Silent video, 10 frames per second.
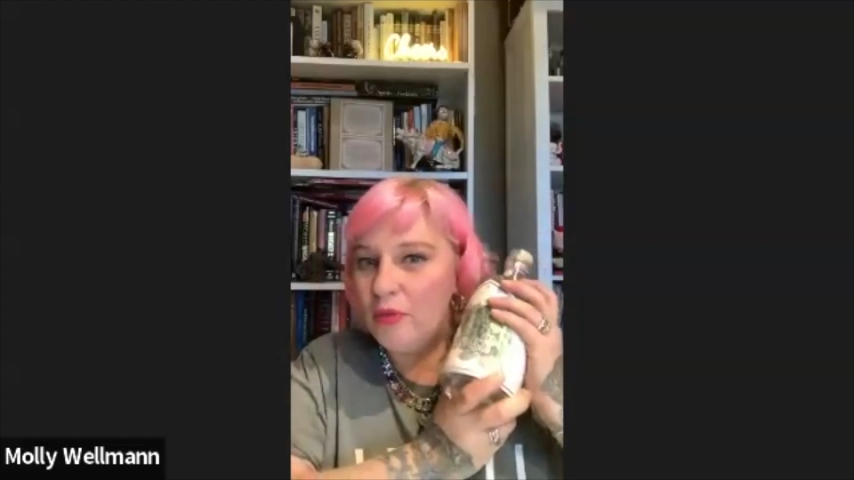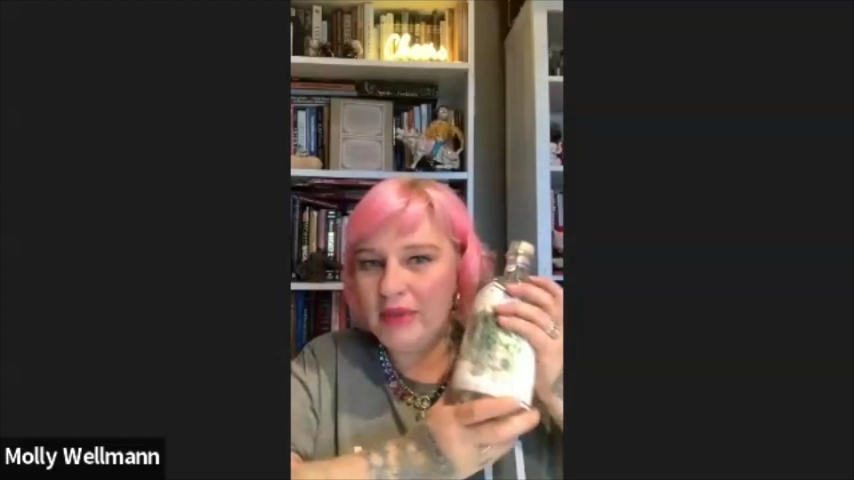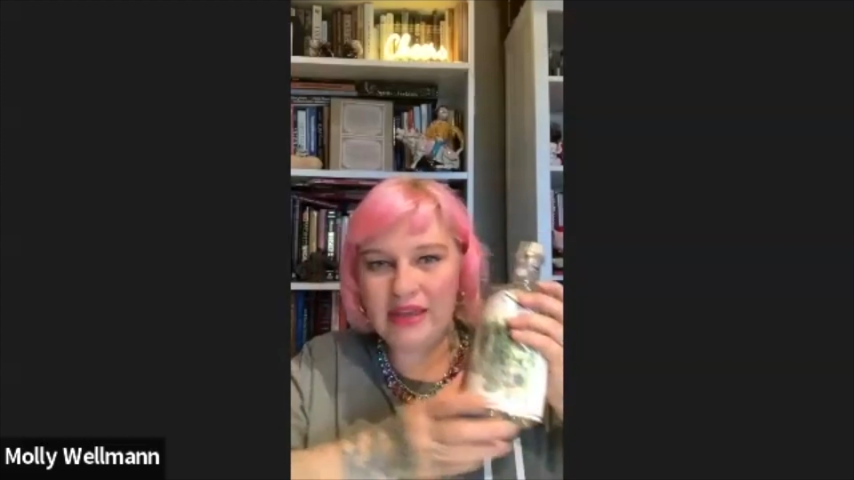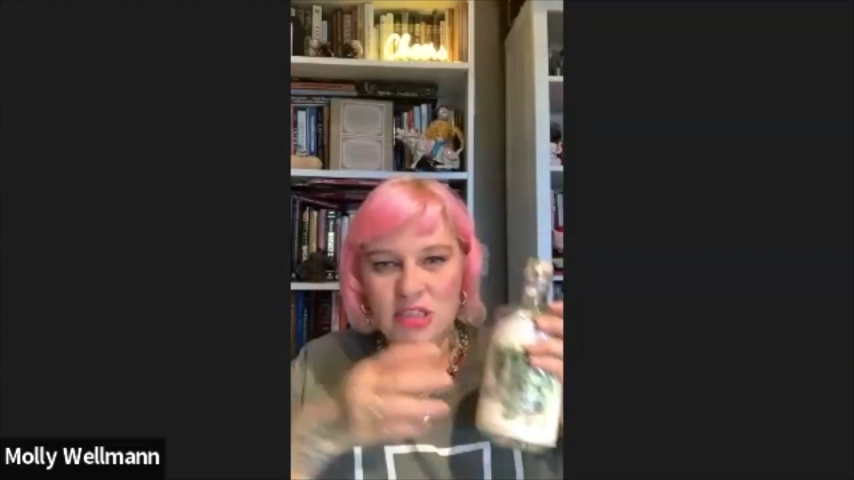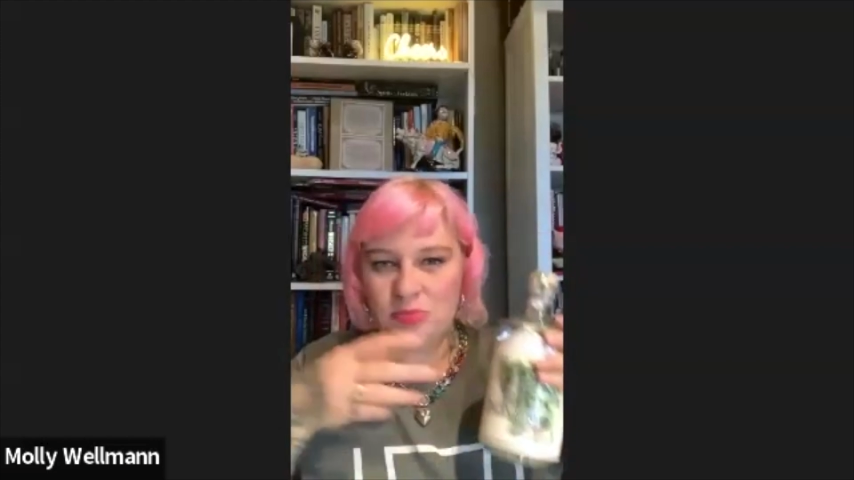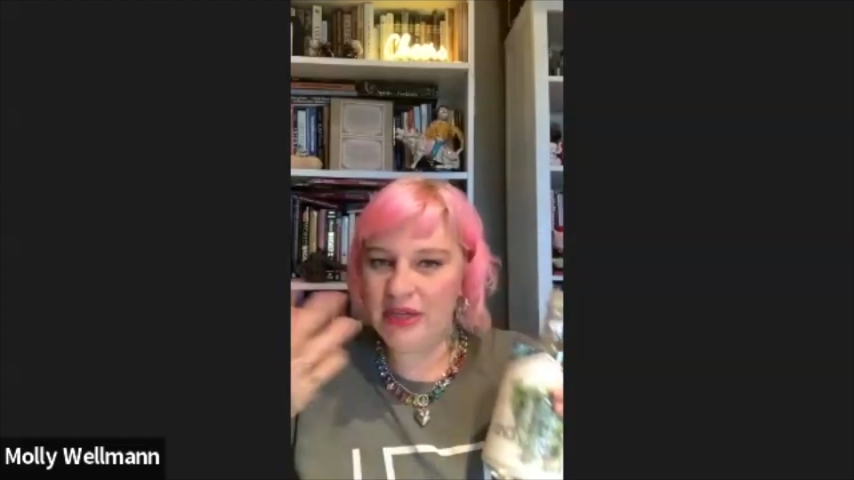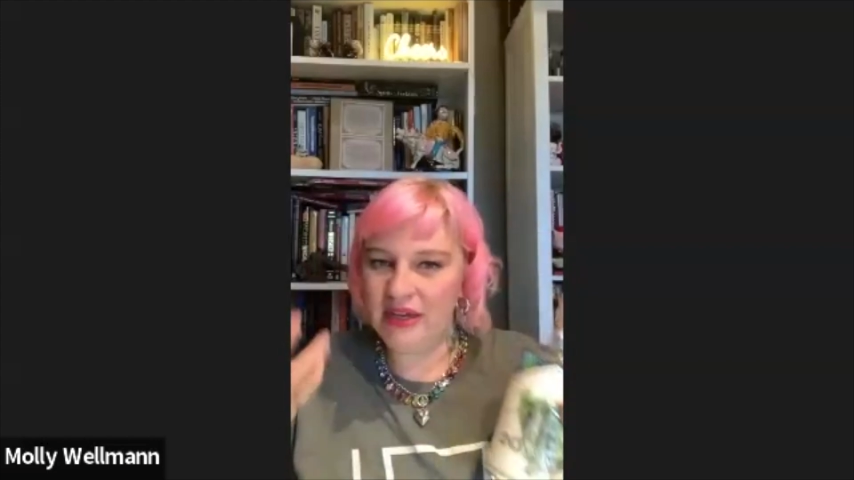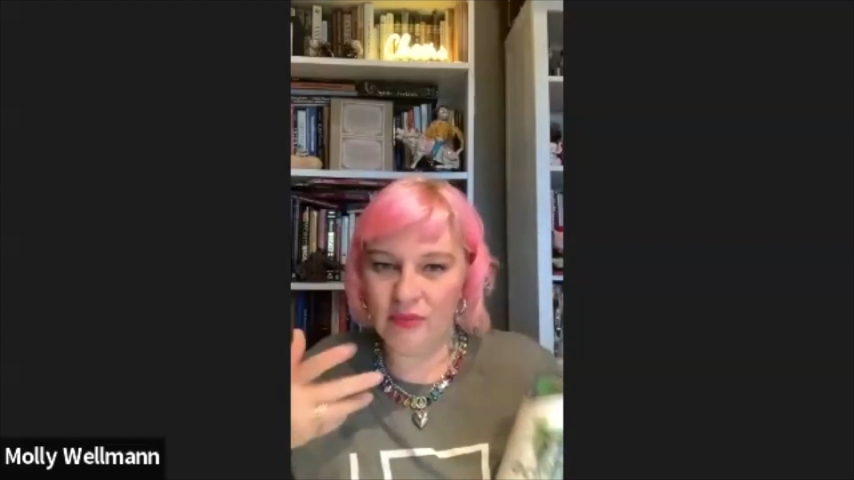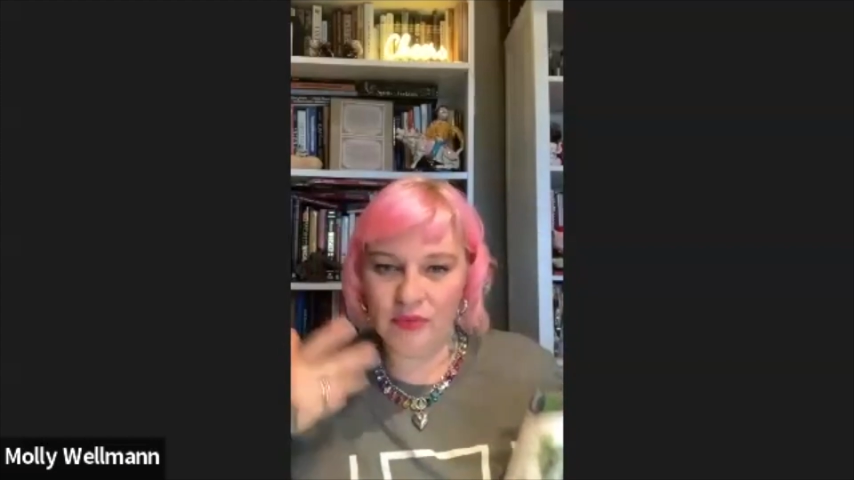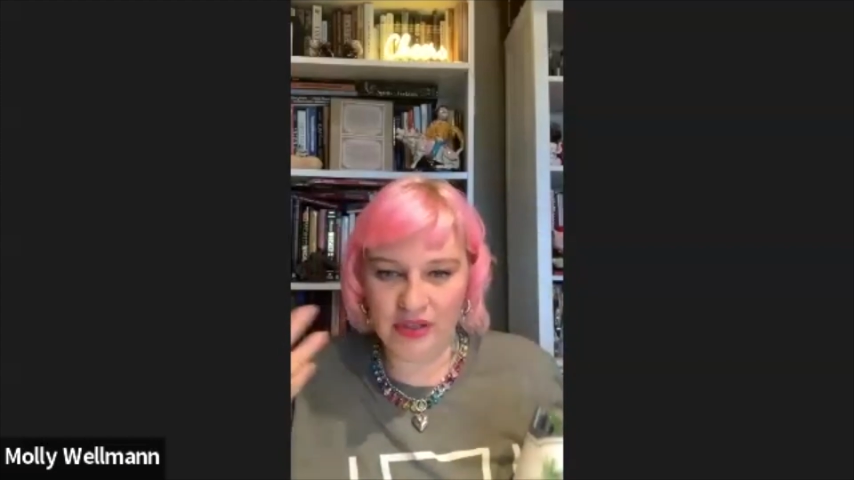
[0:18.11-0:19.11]
me as
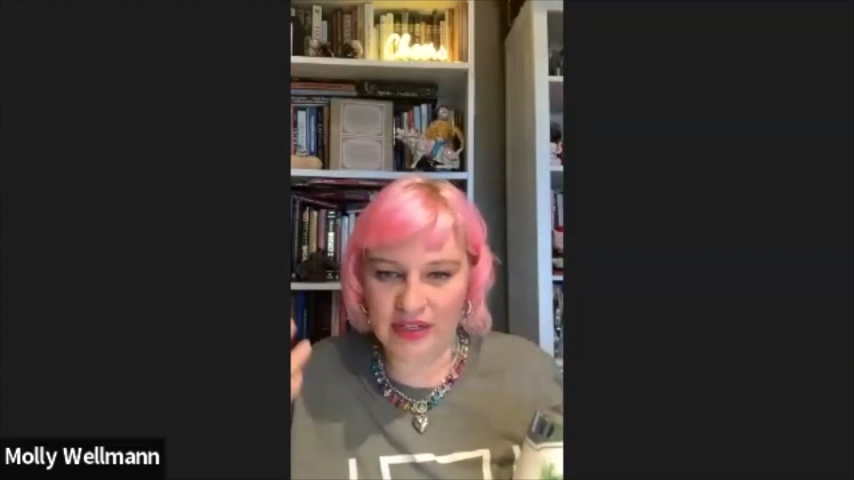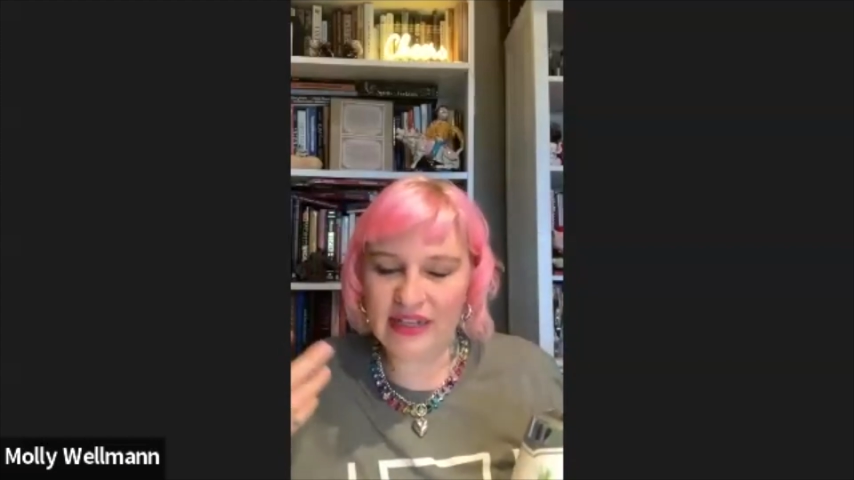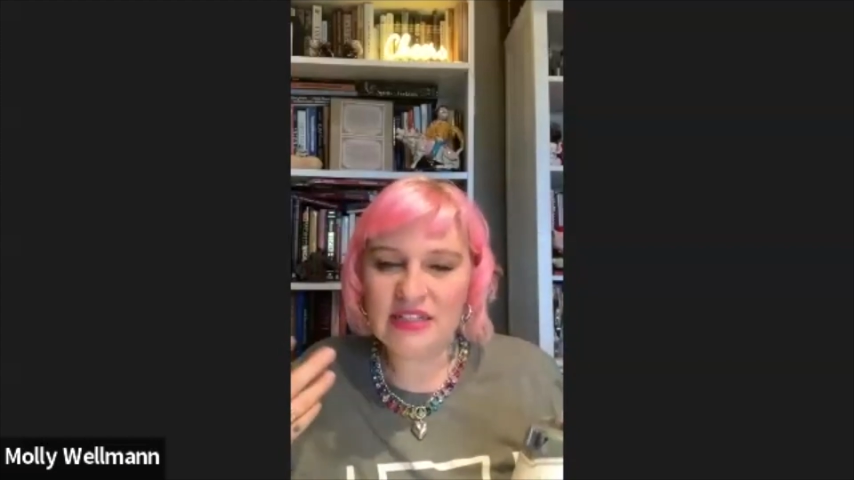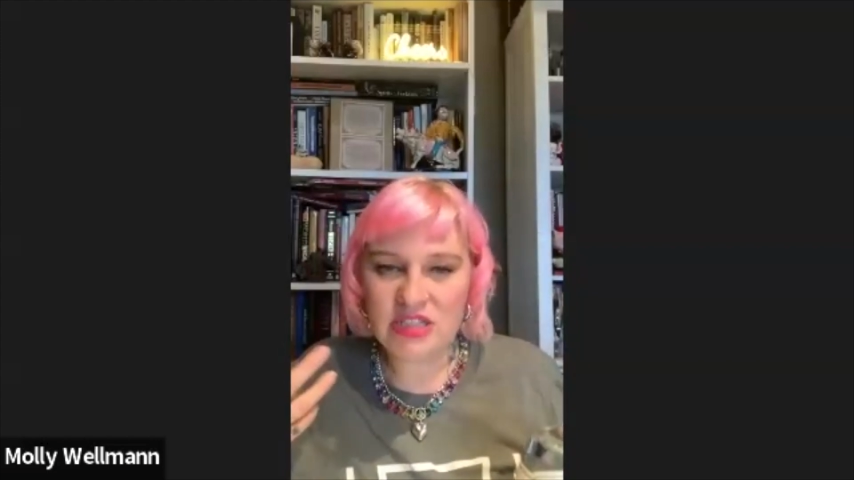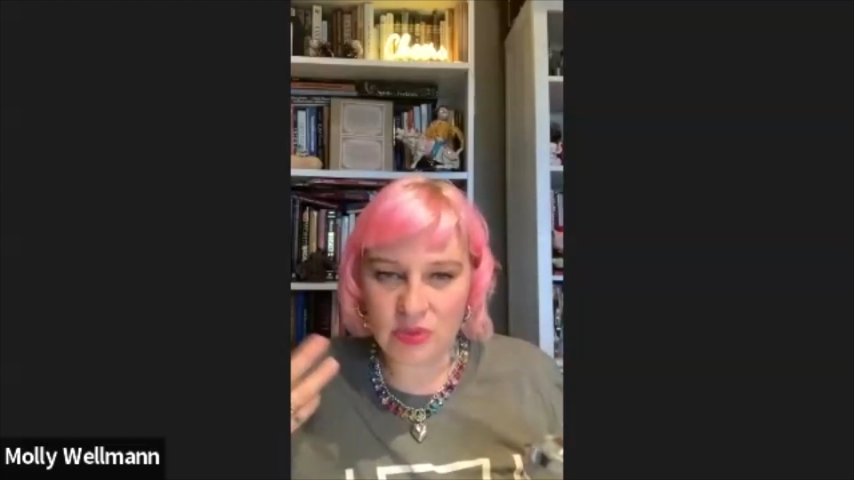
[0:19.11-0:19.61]
being really into